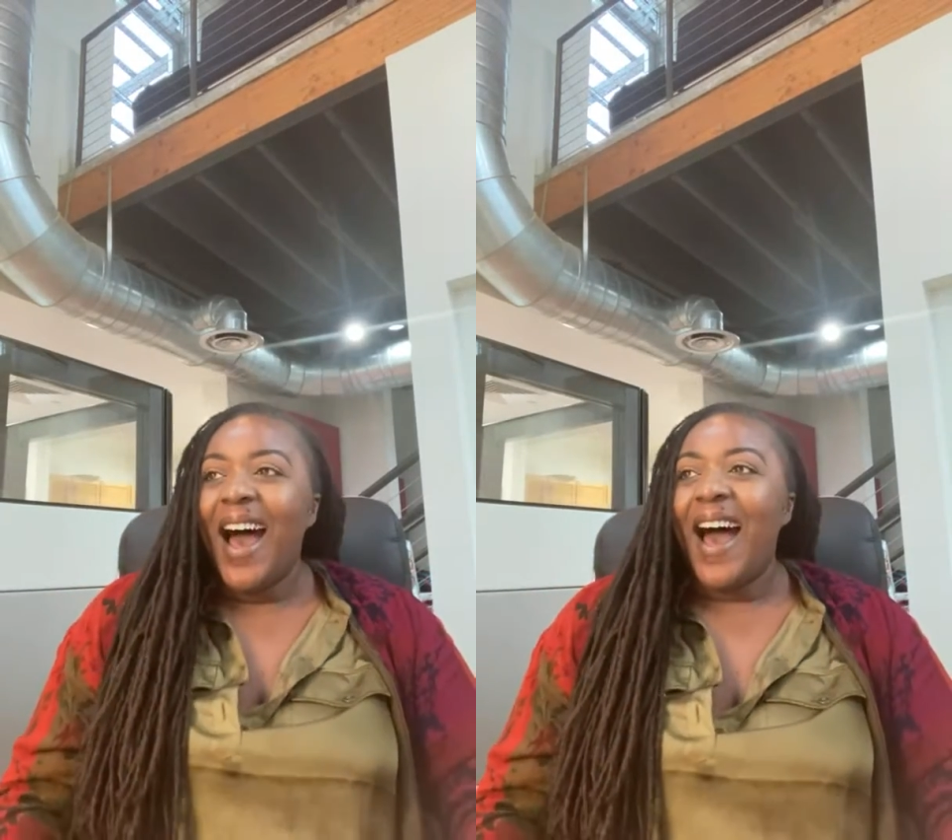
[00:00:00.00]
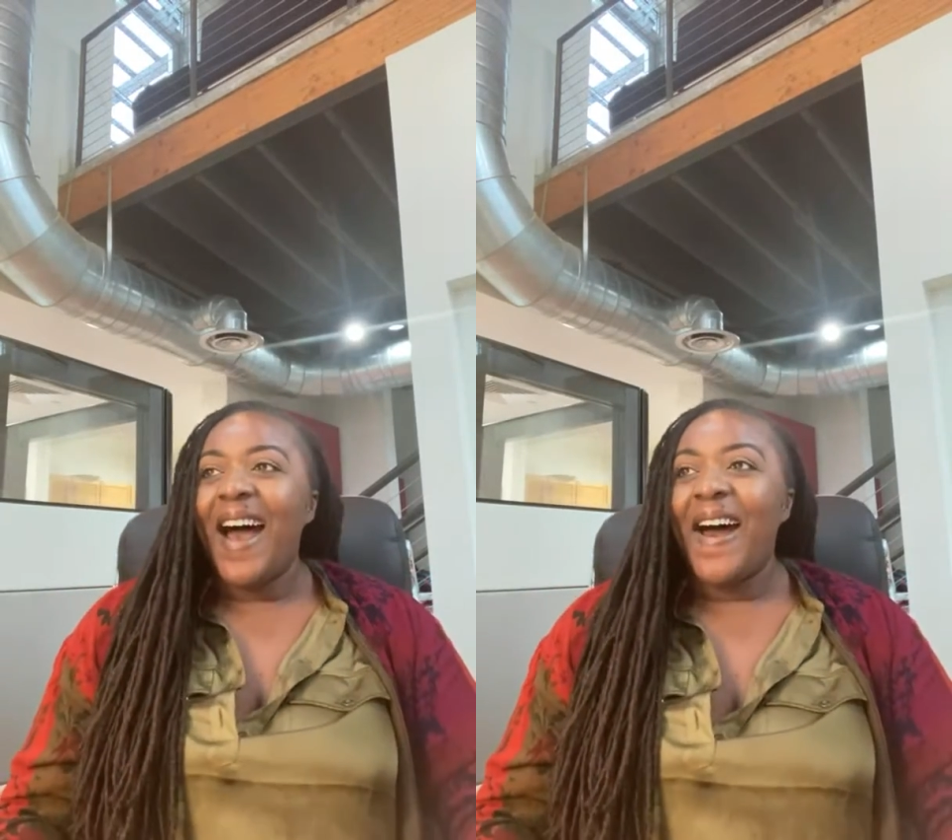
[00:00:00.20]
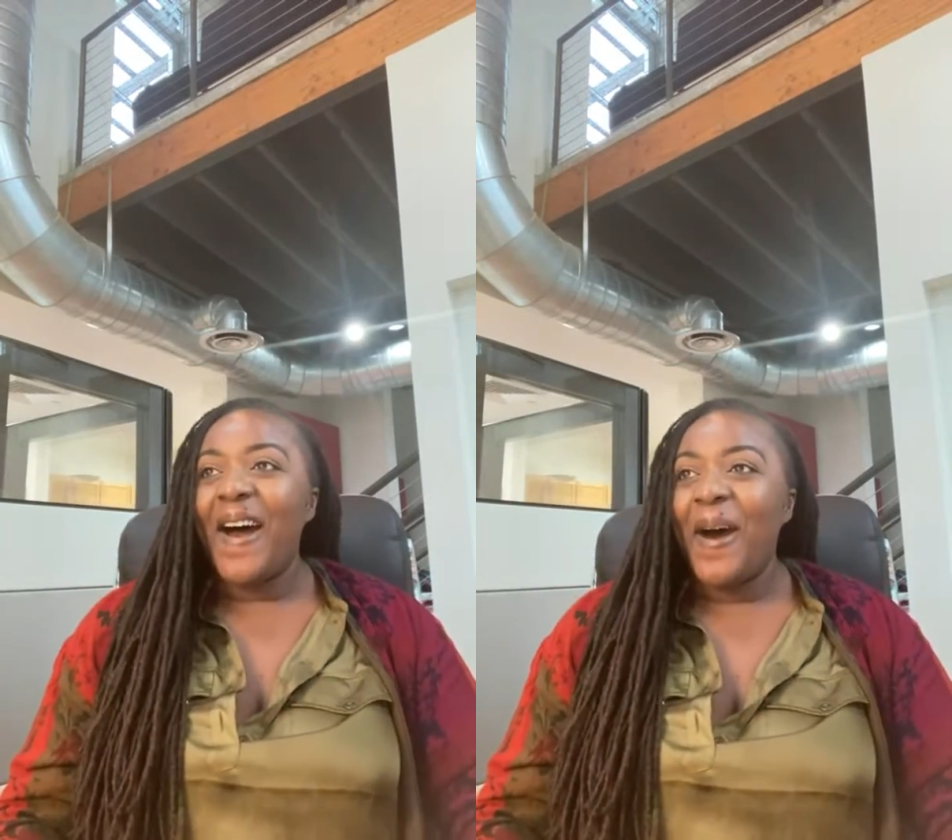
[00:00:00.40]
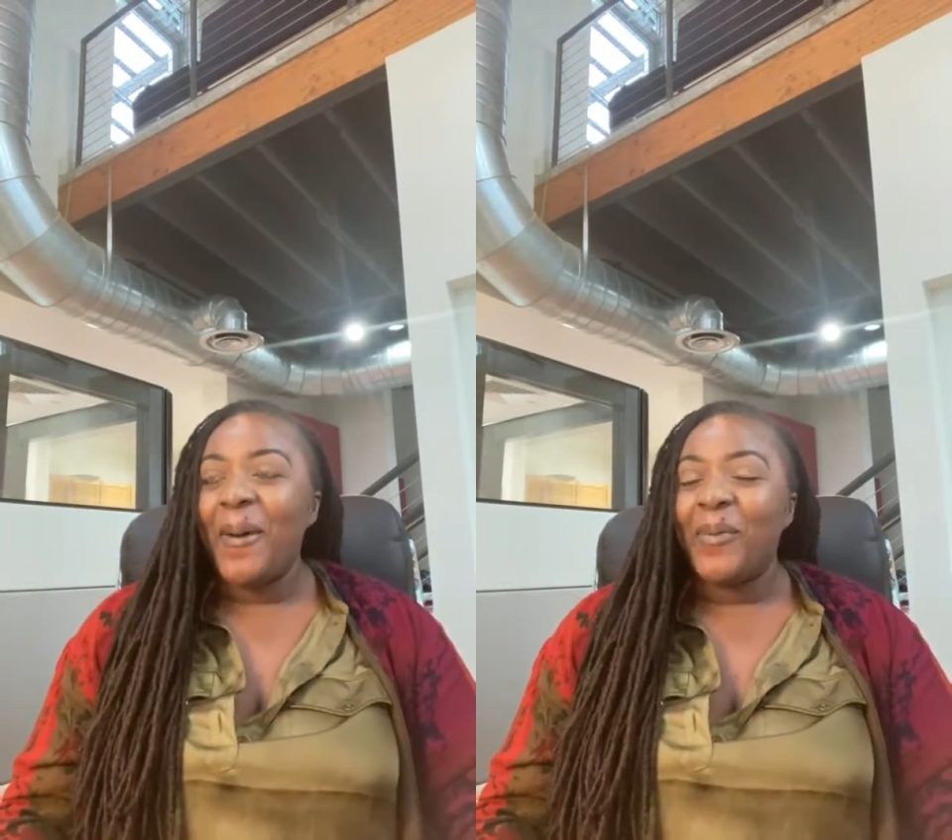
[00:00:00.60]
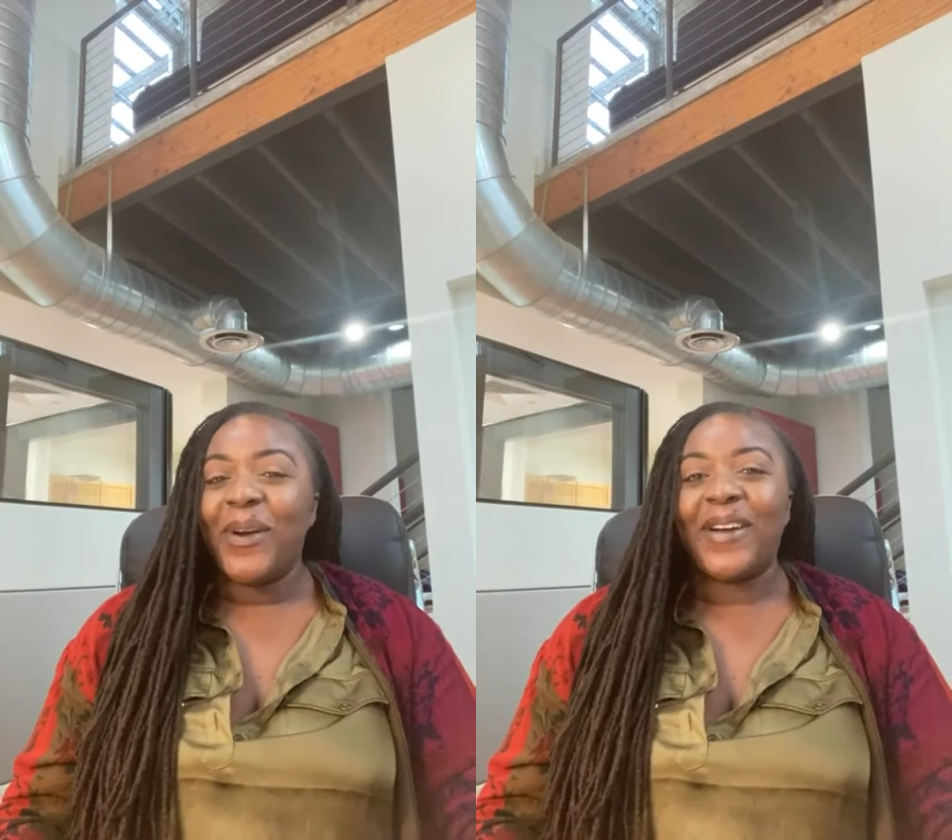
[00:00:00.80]

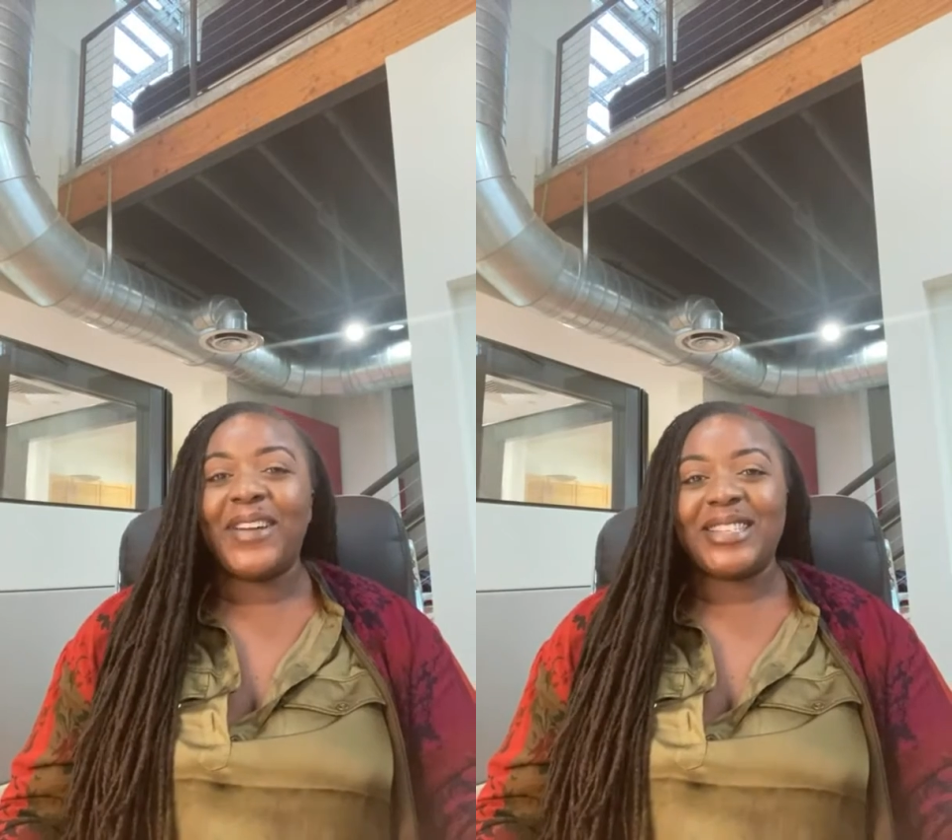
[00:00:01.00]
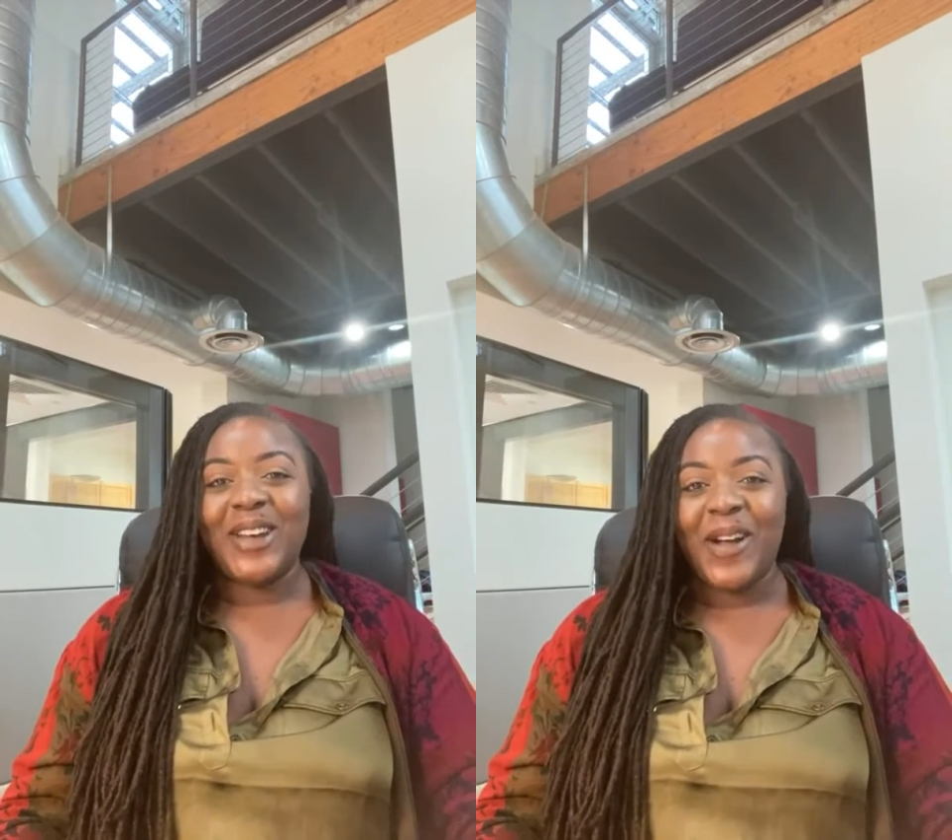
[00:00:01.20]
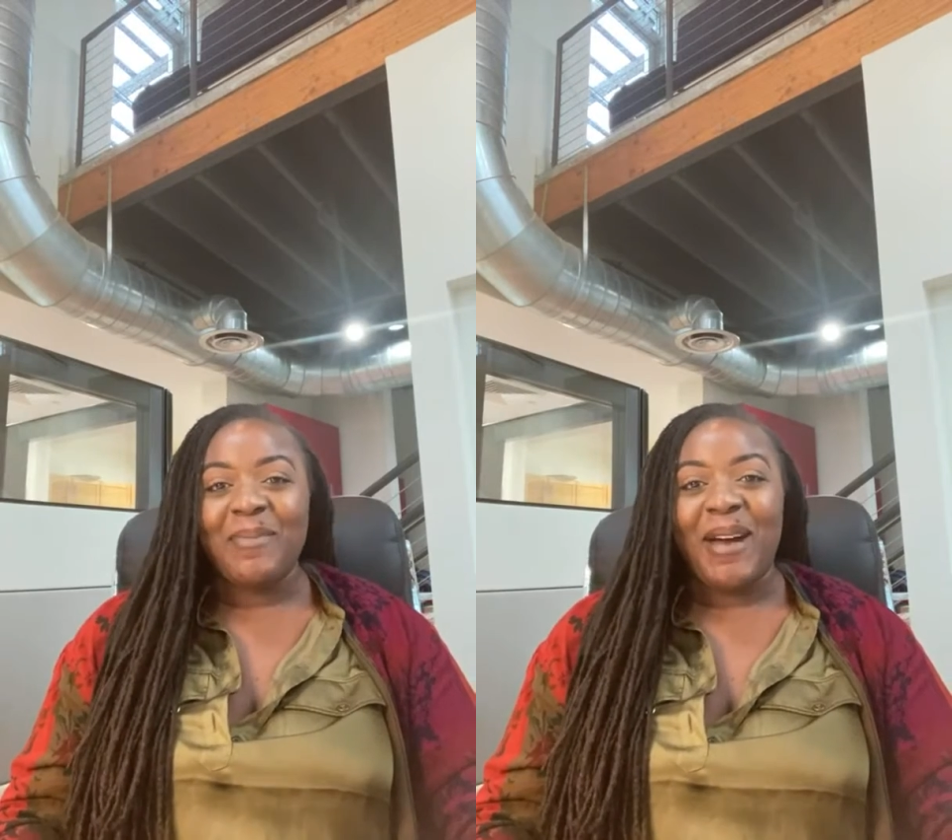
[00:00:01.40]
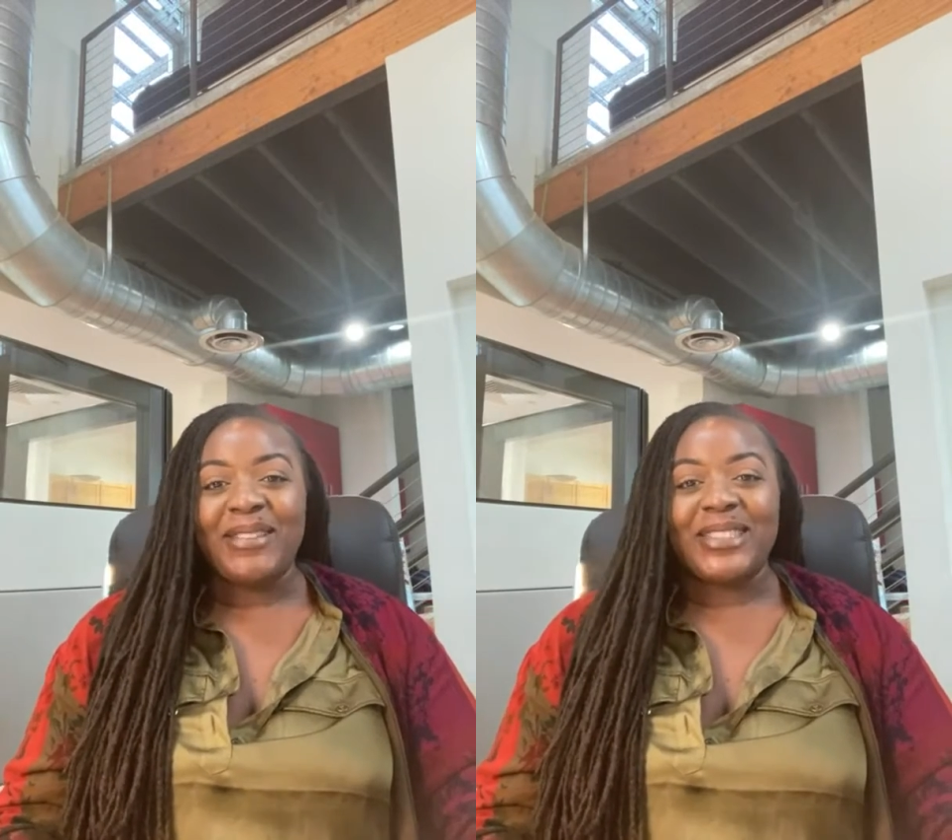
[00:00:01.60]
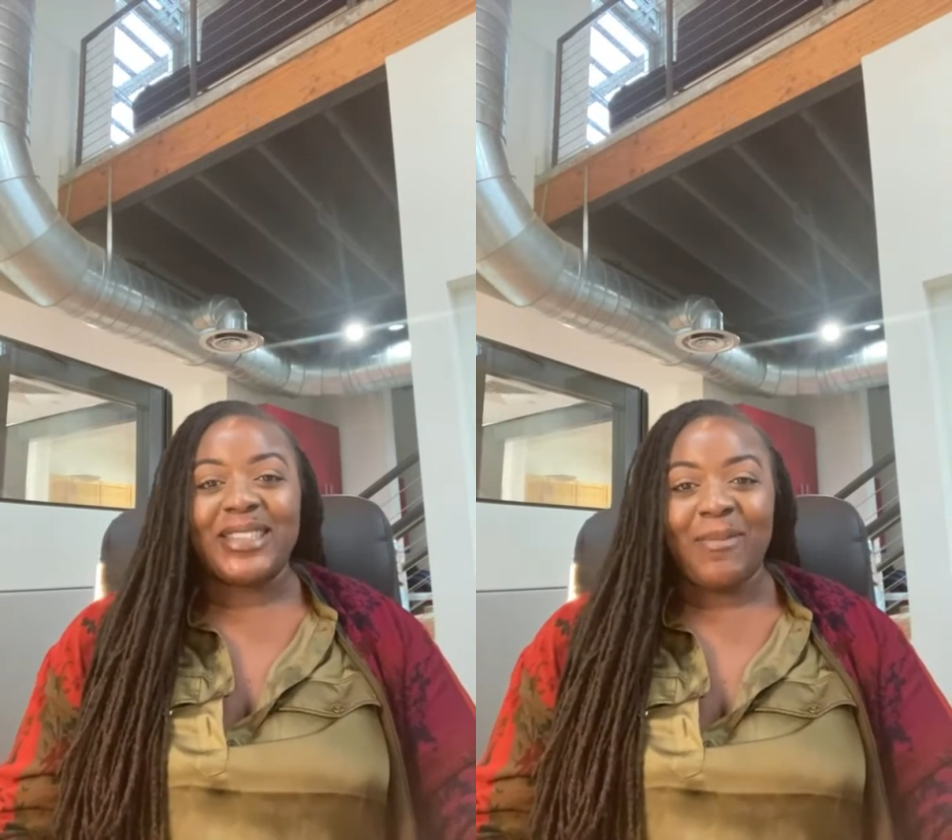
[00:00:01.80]
we're going to talk
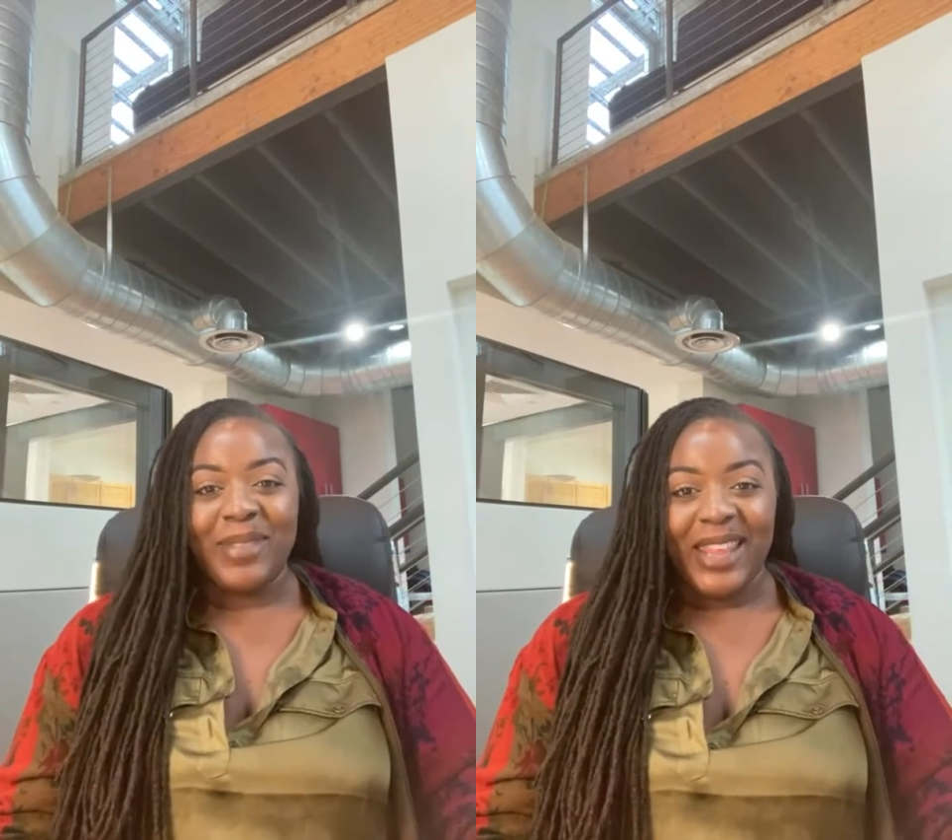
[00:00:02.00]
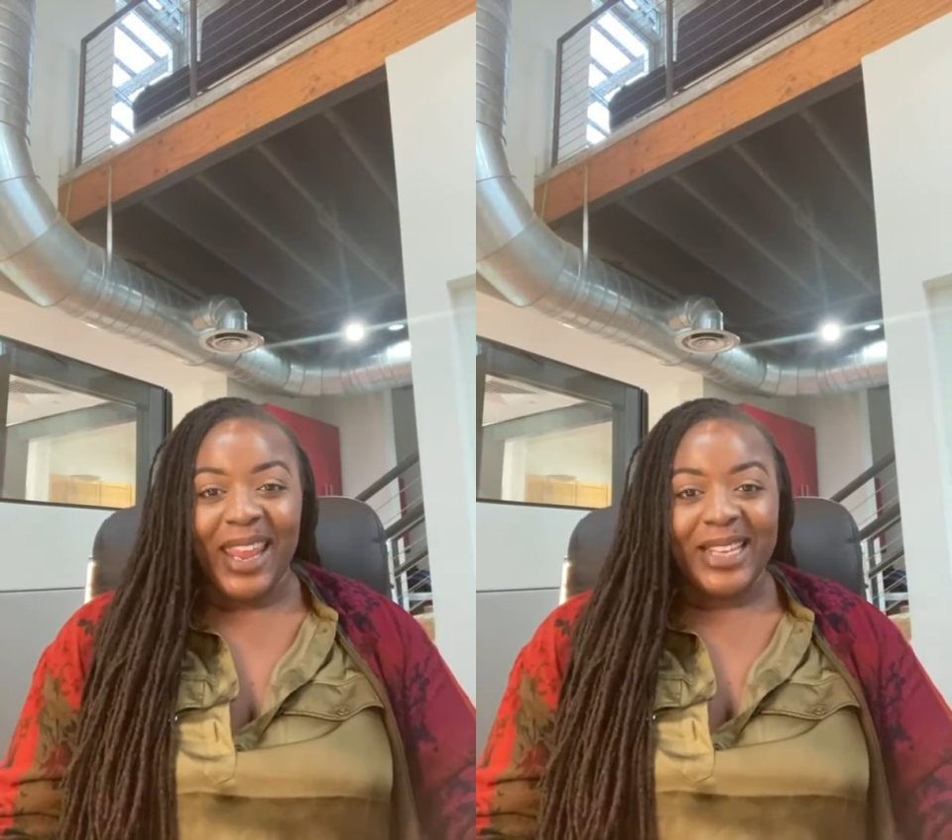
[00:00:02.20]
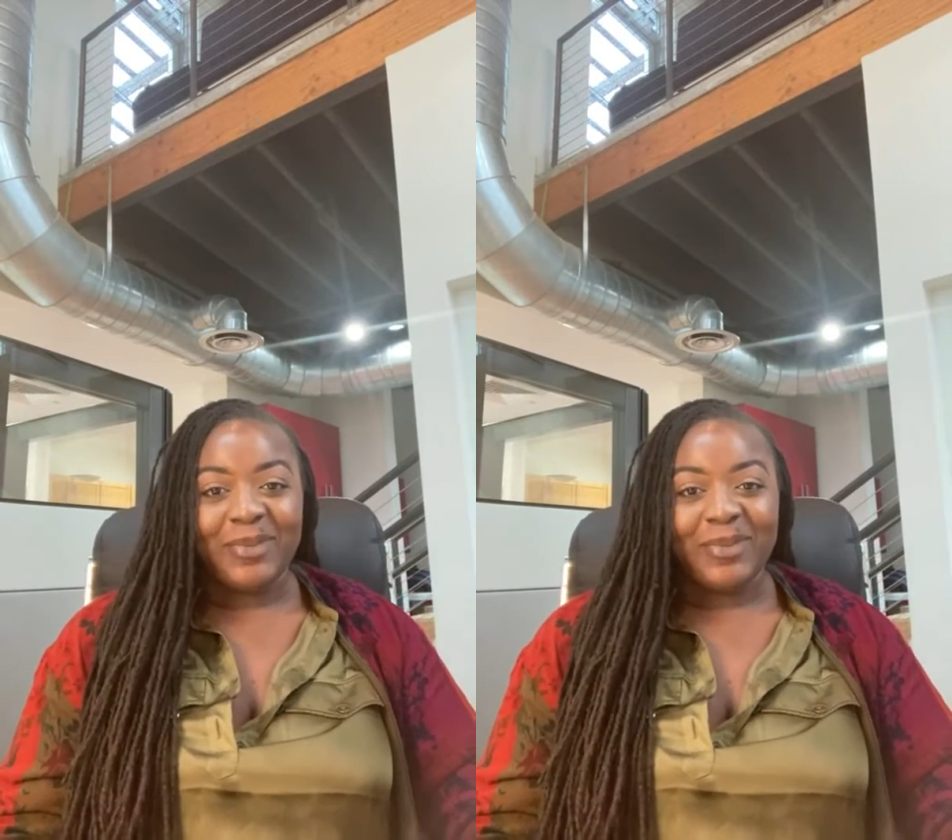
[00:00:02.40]
about some things,